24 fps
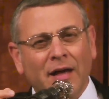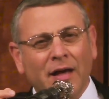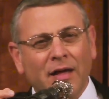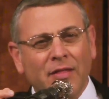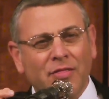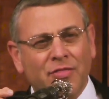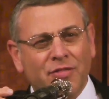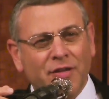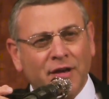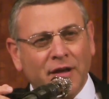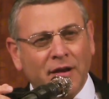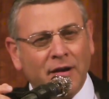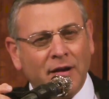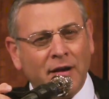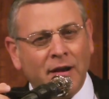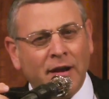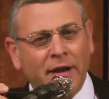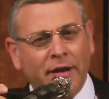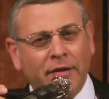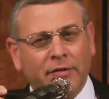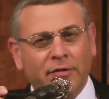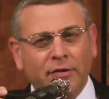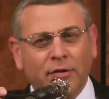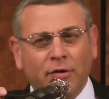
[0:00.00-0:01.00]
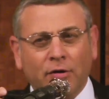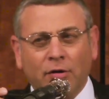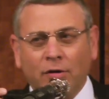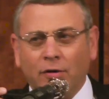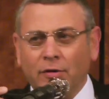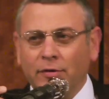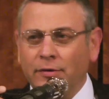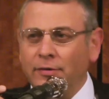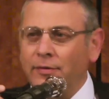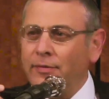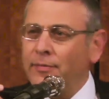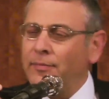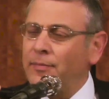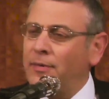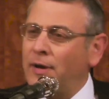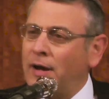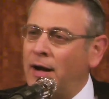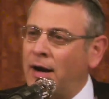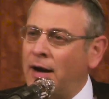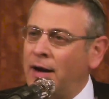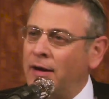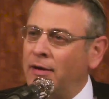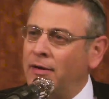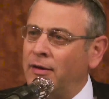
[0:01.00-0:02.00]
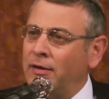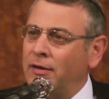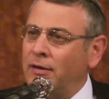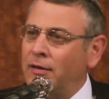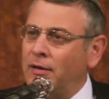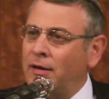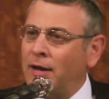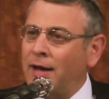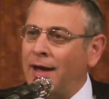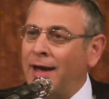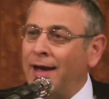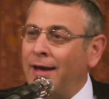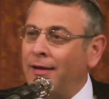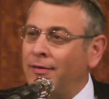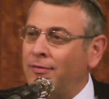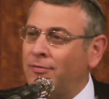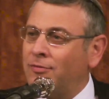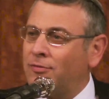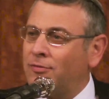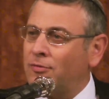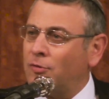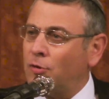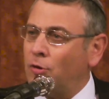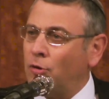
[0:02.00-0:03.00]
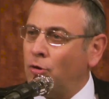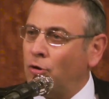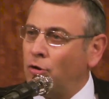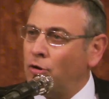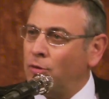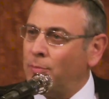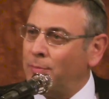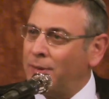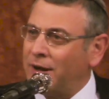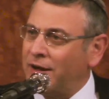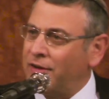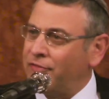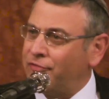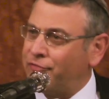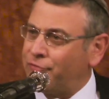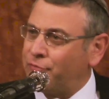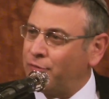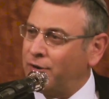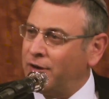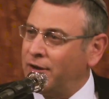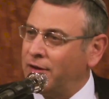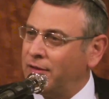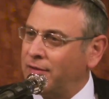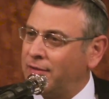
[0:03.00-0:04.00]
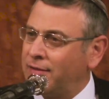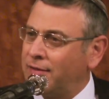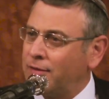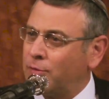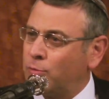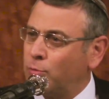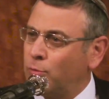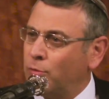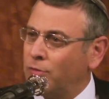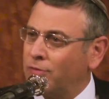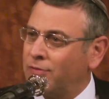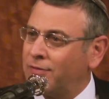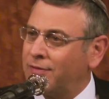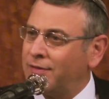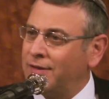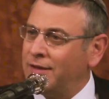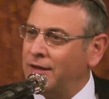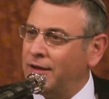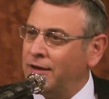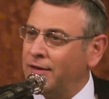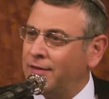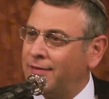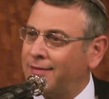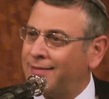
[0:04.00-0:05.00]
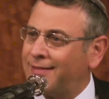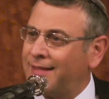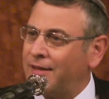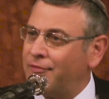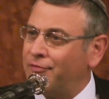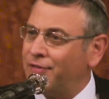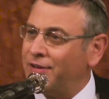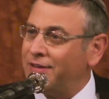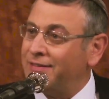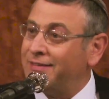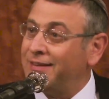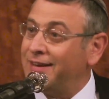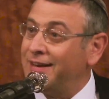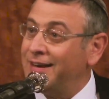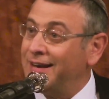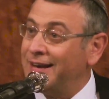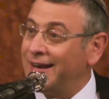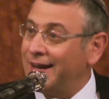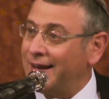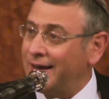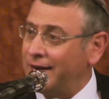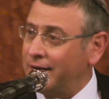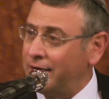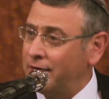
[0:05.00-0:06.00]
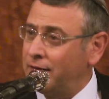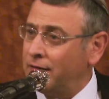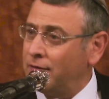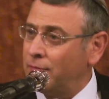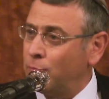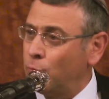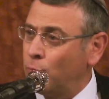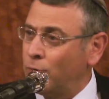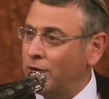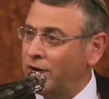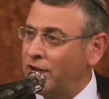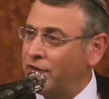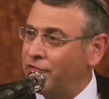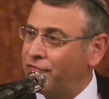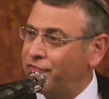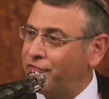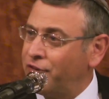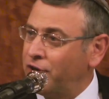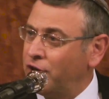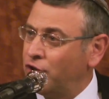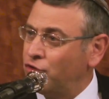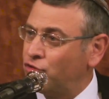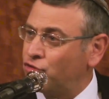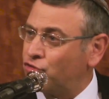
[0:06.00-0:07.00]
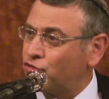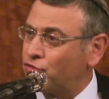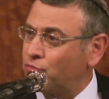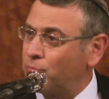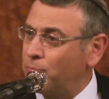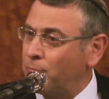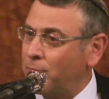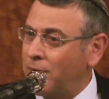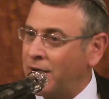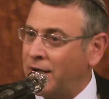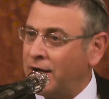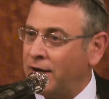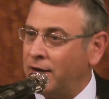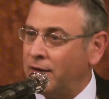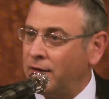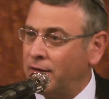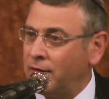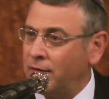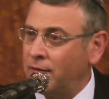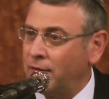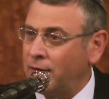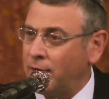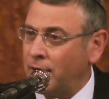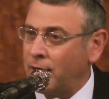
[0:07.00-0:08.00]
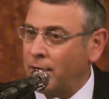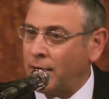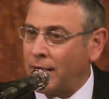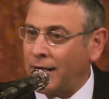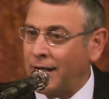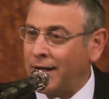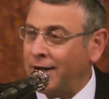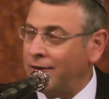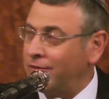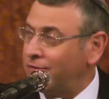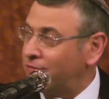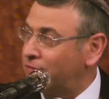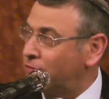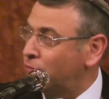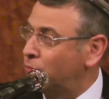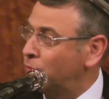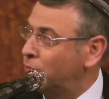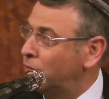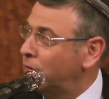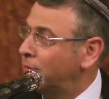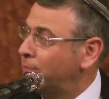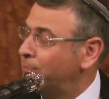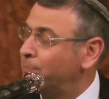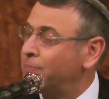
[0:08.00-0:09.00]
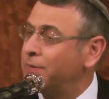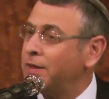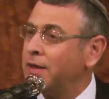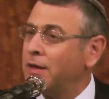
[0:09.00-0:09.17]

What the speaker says: And then later on, as all my friends, it was year 79 when I finished my high school,